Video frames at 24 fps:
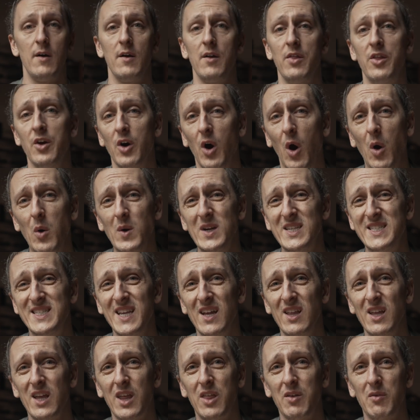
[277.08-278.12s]
They're always
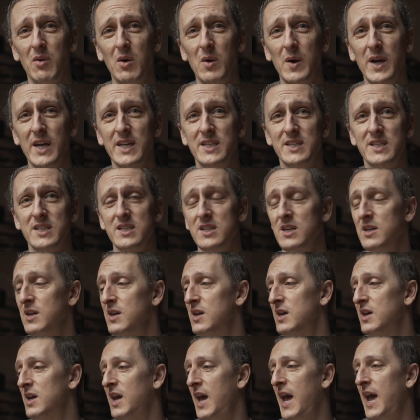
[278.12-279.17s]
selling through it,
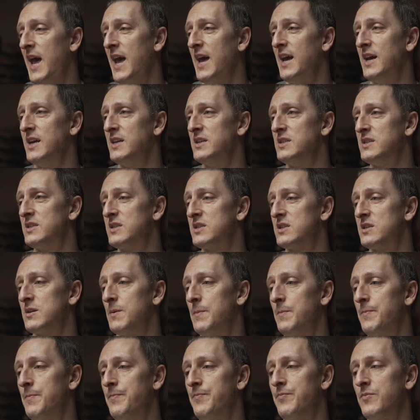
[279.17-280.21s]
and
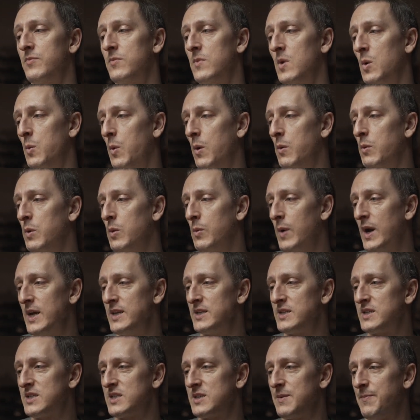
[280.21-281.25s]
when we
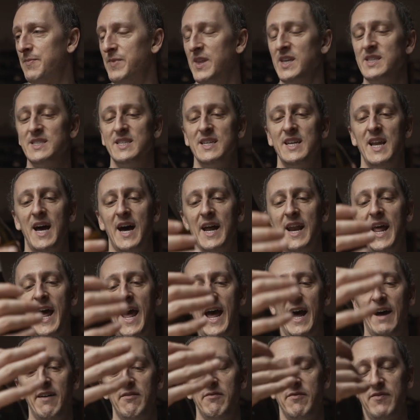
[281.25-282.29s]
went, they did not
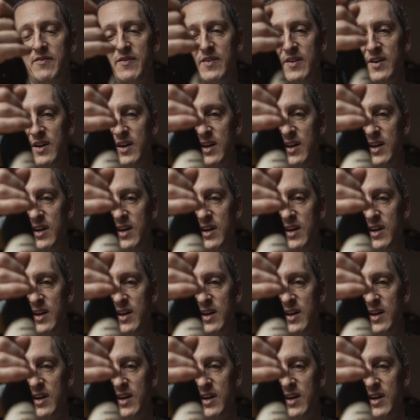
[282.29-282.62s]
have